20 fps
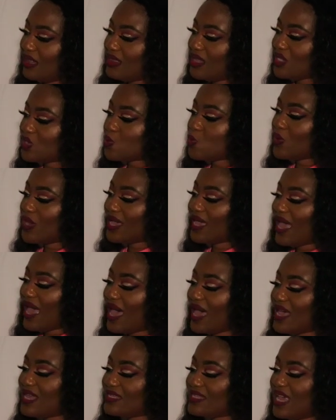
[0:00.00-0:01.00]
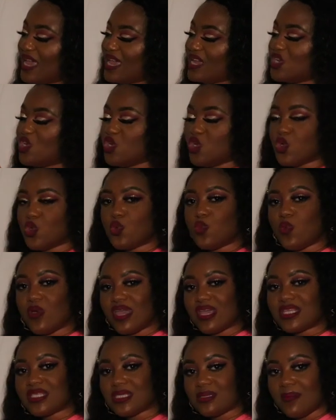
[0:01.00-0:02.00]
This wig has a new
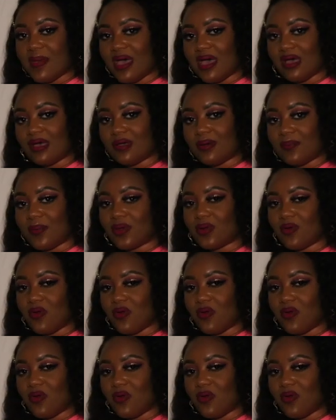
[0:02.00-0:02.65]
wig smell, but